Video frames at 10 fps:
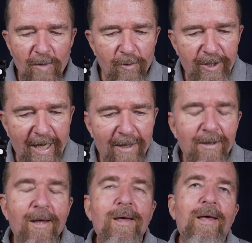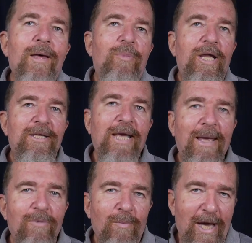Okay, but it
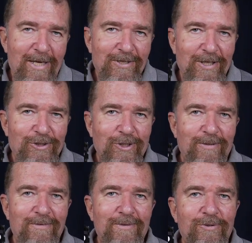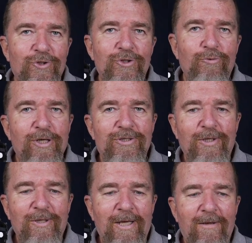came to my attention just
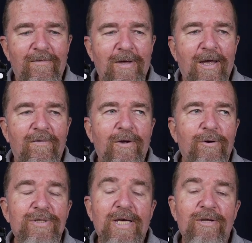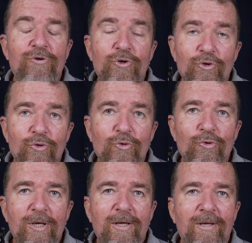recently that there is a new